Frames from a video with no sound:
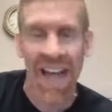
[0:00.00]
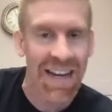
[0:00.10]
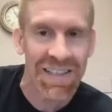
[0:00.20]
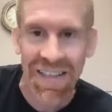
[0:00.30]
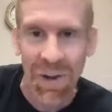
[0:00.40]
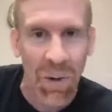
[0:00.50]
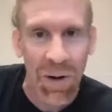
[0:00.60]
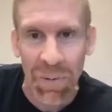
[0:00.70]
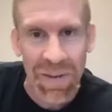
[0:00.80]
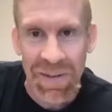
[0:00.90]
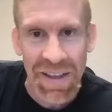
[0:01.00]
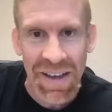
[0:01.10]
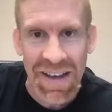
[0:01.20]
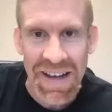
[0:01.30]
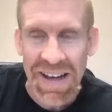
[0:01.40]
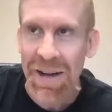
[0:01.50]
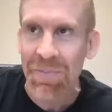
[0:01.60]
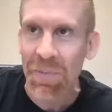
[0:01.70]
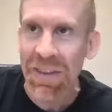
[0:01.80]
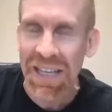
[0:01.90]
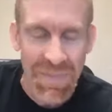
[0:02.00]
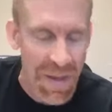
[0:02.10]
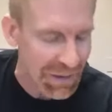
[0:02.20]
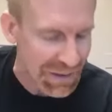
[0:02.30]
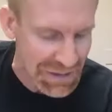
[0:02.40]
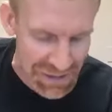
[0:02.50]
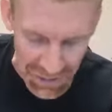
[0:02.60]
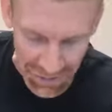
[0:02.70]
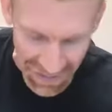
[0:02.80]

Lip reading: texting or with the emailing. So